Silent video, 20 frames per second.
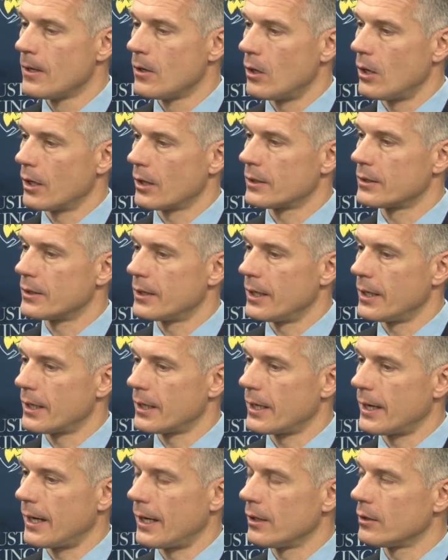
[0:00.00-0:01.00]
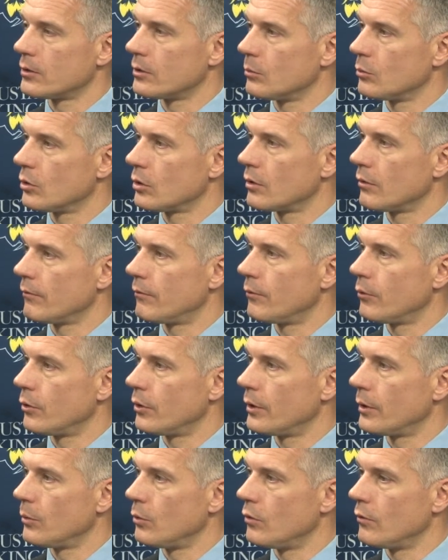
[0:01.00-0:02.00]
Augustana College. I'm looking
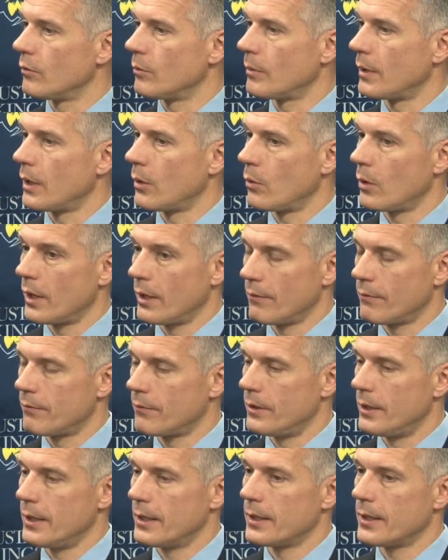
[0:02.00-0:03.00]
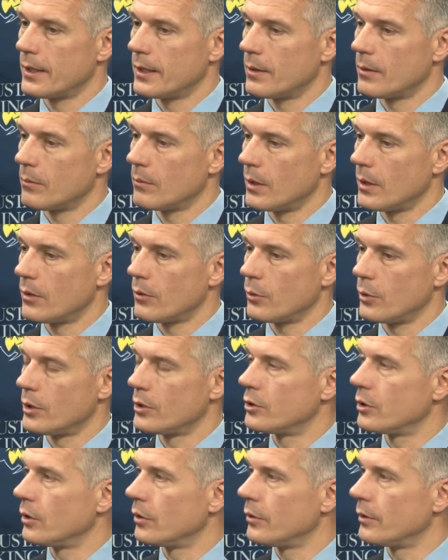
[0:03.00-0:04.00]
forward to moving my wife, Dina, and my three
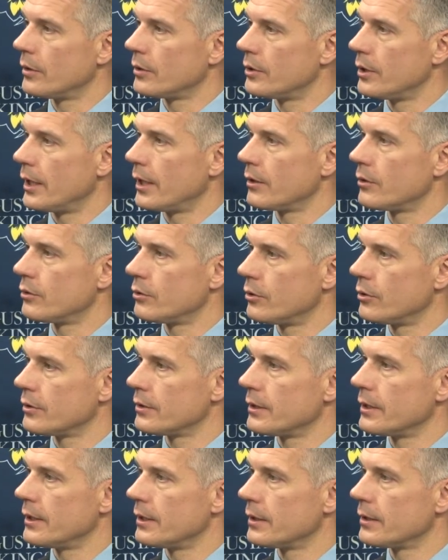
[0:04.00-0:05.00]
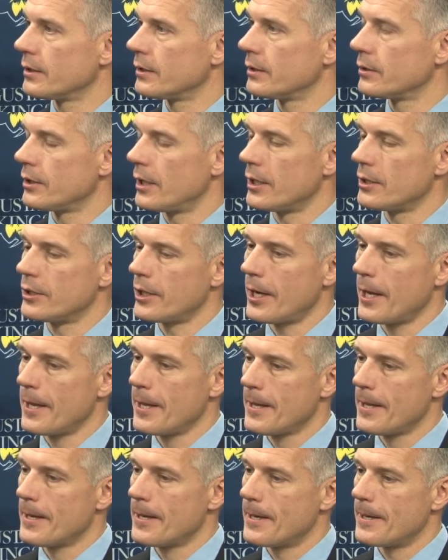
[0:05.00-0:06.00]
children, Jet, Jersey, and JJ,
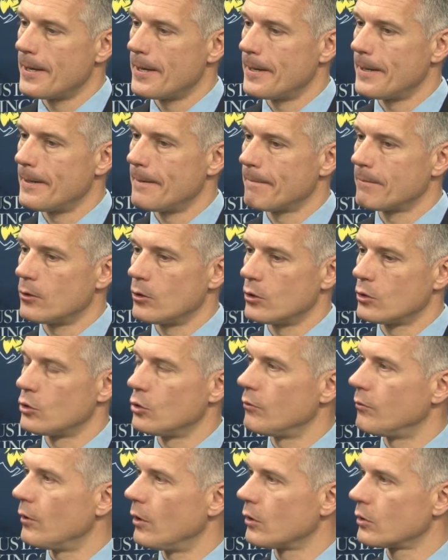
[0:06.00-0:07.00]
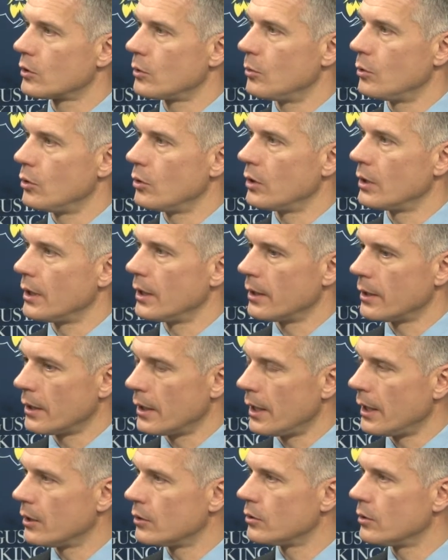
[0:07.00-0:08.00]
to the Sioux Falls community and get
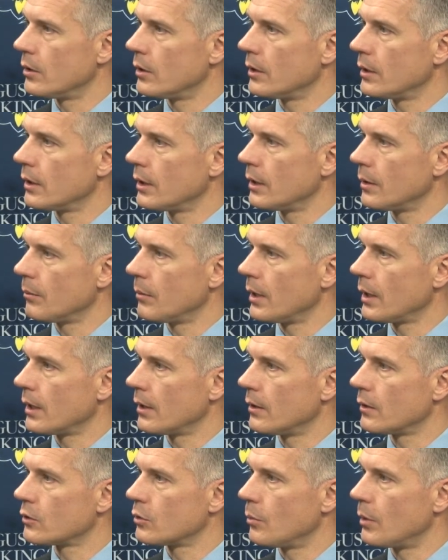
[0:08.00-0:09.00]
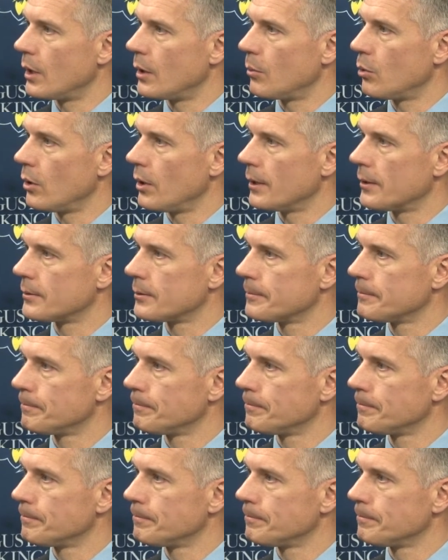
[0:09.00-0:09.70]
engaged in making this a better place.